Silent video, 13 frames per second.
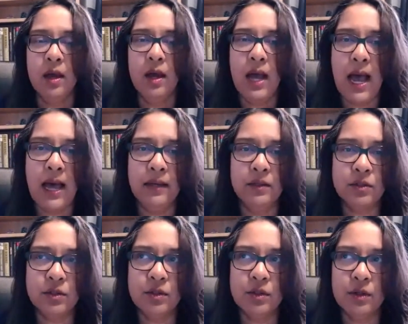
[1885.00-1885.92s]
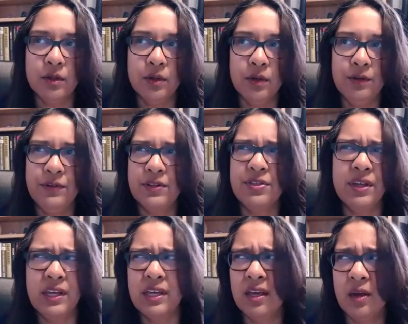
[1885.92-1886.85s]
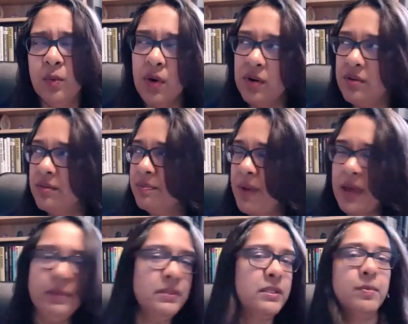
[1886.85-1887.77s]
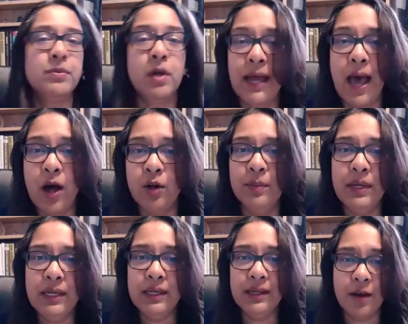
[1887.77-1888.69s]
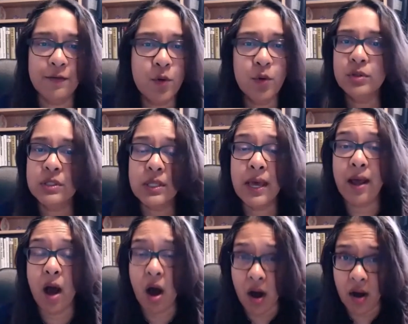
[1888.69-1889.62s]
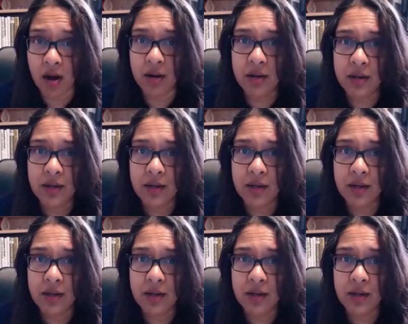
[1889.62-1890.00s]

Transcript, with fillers: And if you're thinking, well, baby steps aren't going to help me, of course they are.